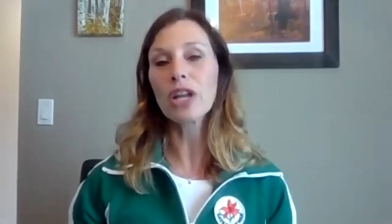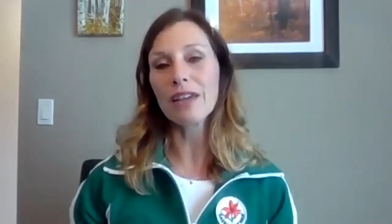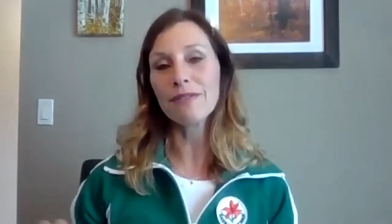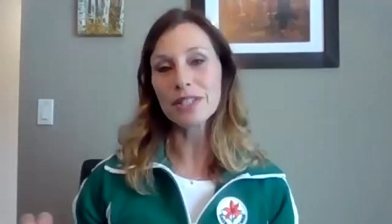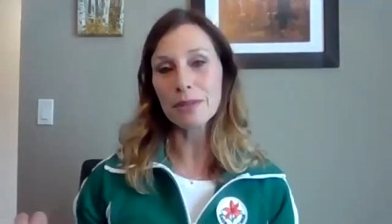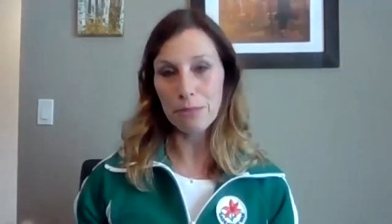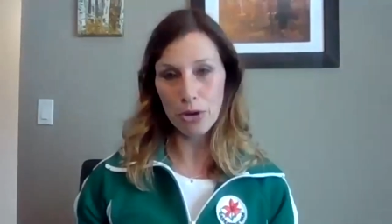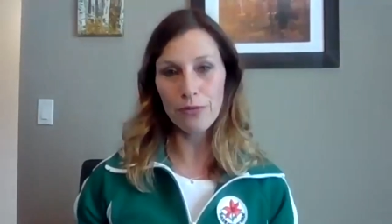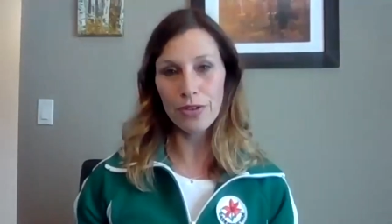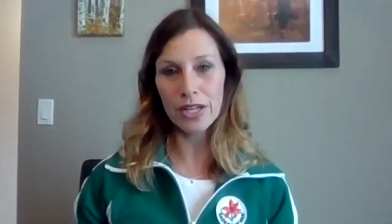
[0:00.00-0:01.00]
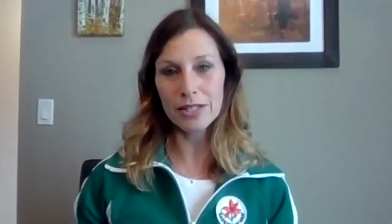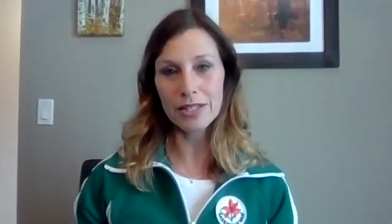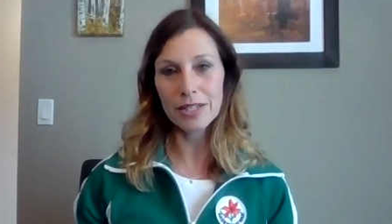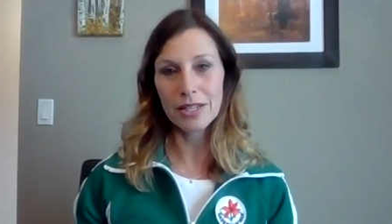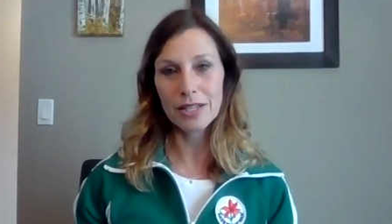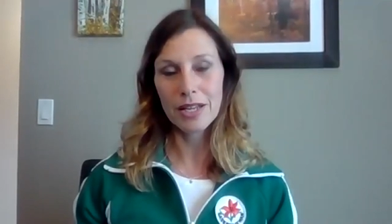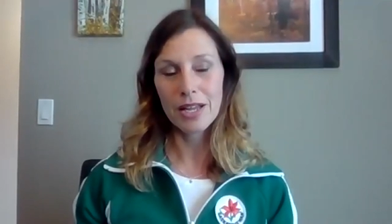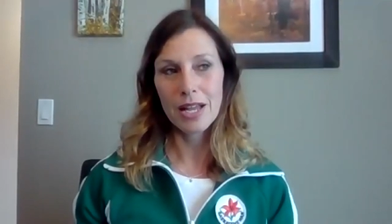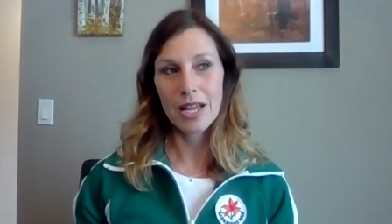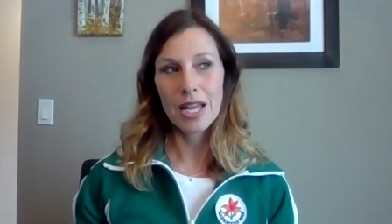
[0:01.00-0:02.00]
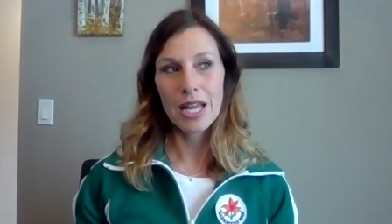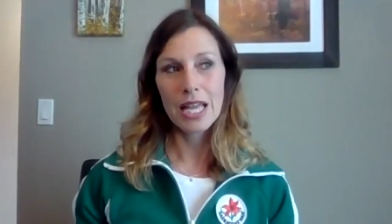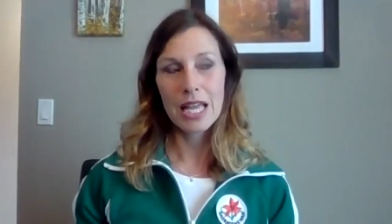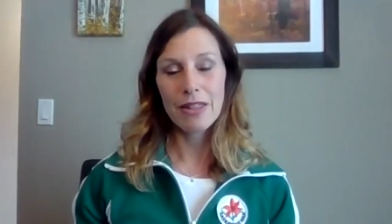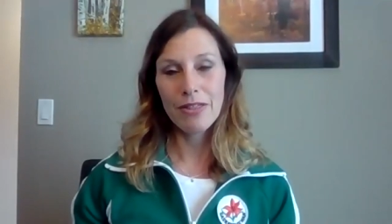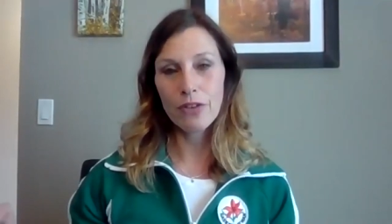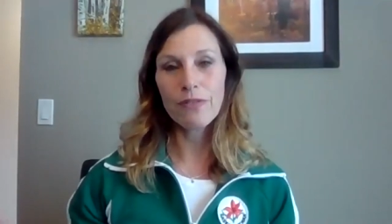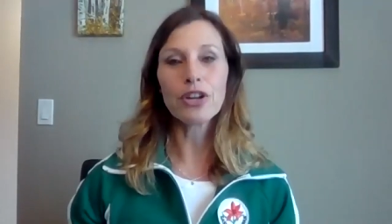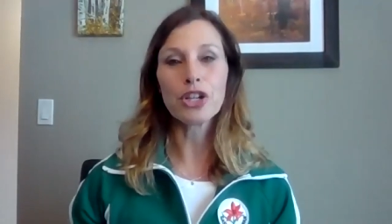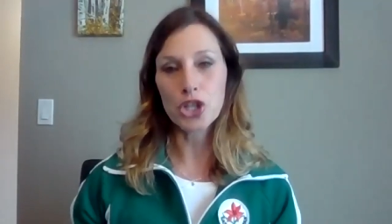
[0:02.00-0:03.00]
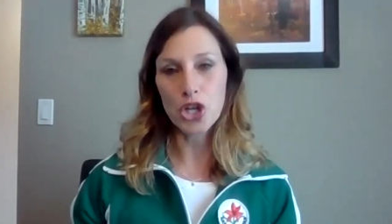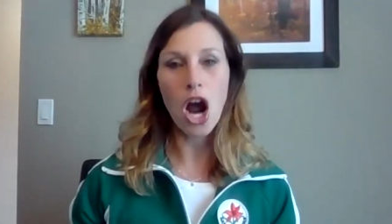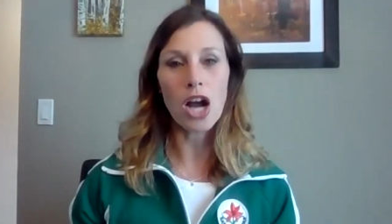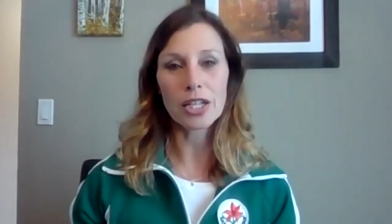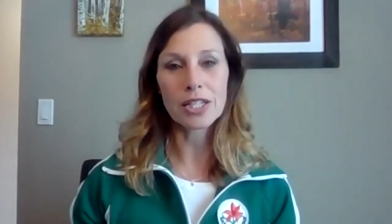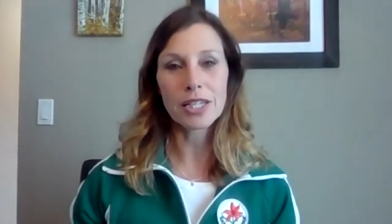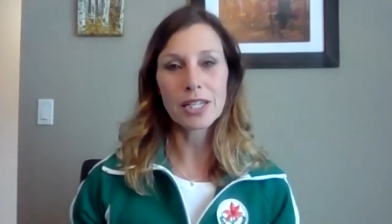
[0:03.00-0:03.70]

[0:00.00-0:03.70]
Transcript: life isn't perfect, they're very shocked.